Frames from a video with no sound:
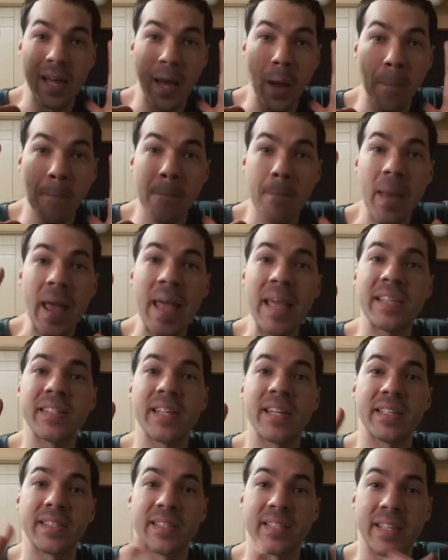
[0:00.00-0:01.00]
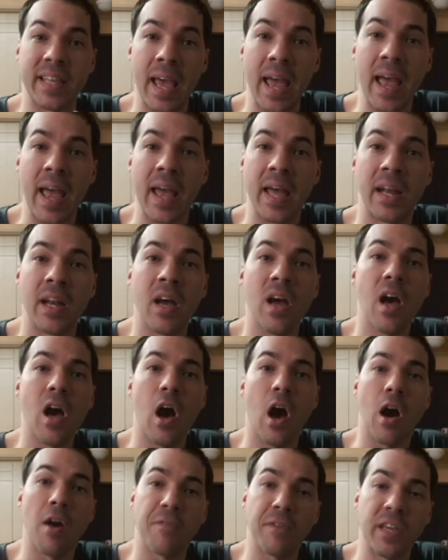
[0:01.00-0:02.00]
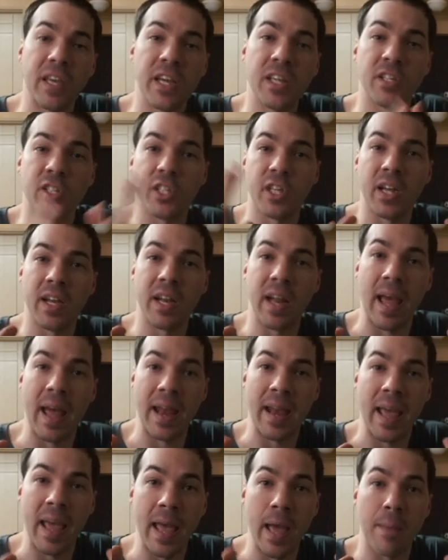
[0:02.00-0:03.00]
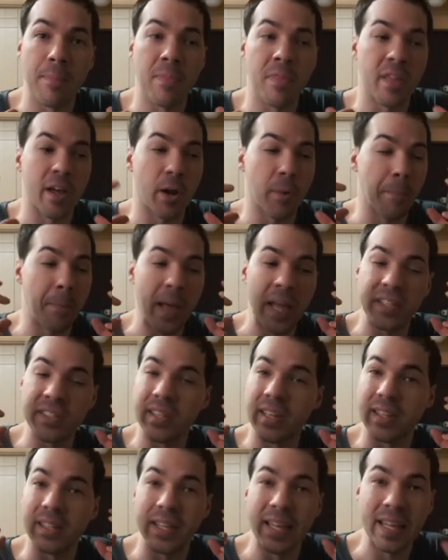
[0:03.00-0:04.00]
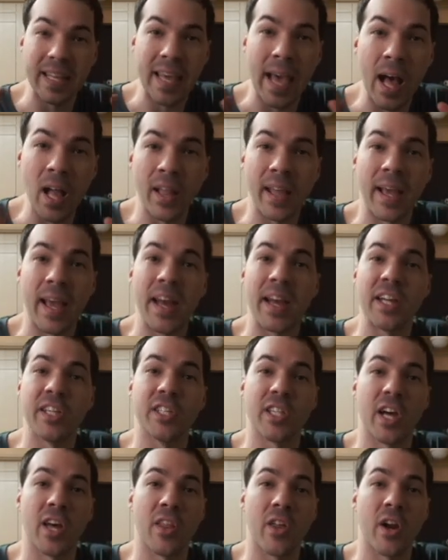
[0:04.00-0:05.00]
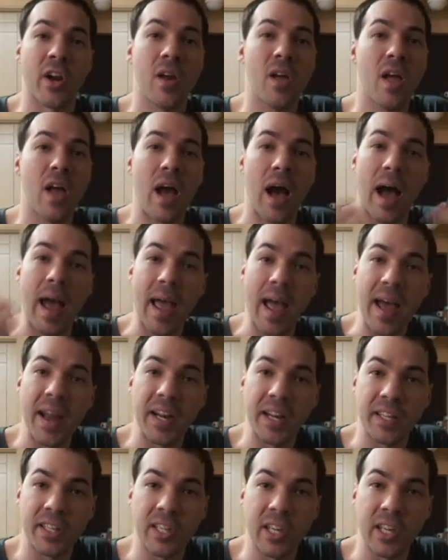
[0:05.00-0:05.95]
amazing scan of Kenshin and him. They're basically yelling at each other. I had it